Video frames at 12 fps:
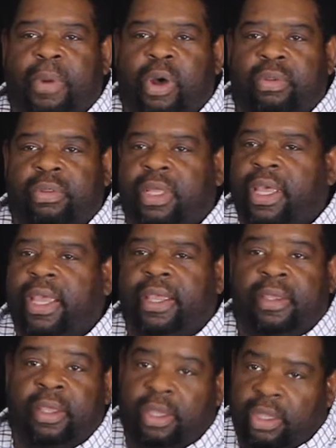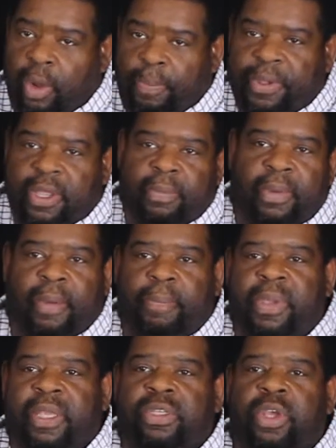both. Hey, go pick them up,
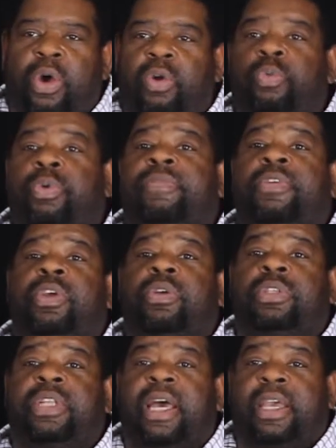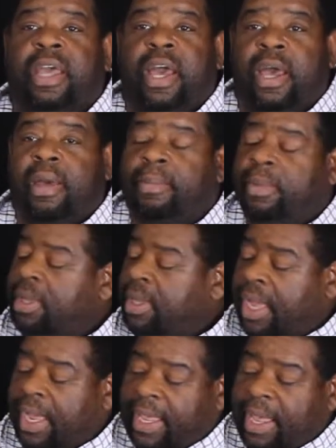BigToneReviews.com.
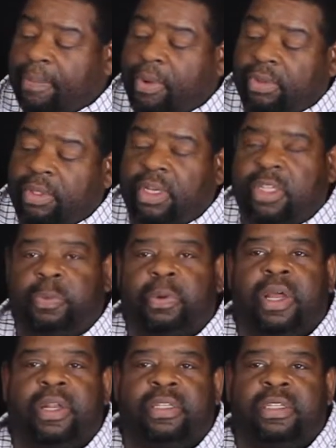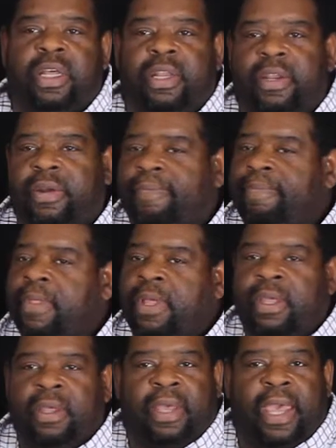I got both of these products on there.
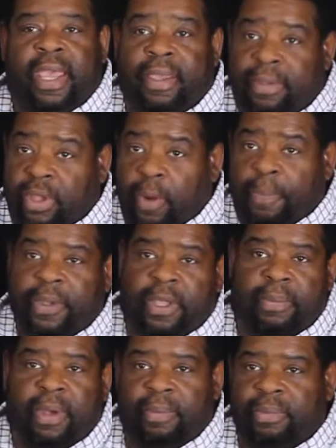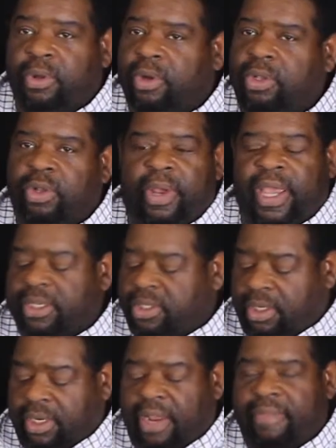Hey, go pick them up. They're
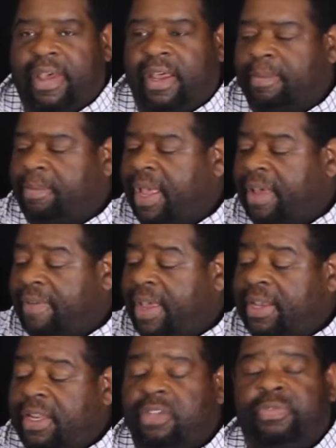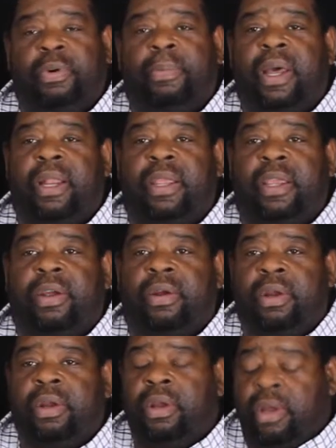excellent. I've had these for about a year.
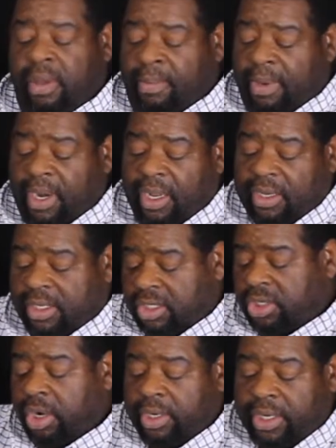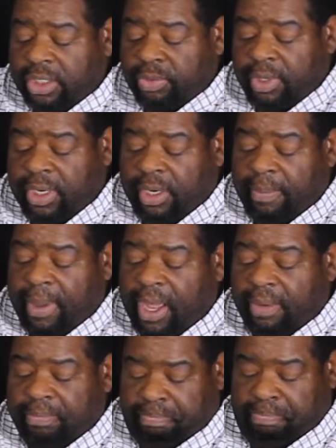But to start this, we need
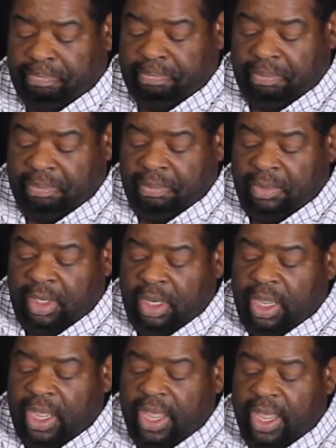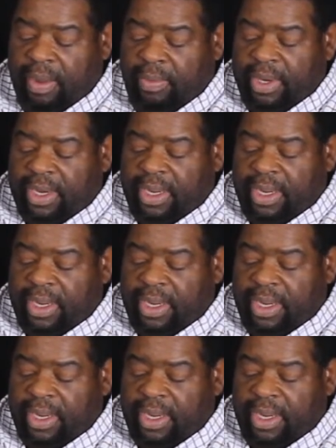about a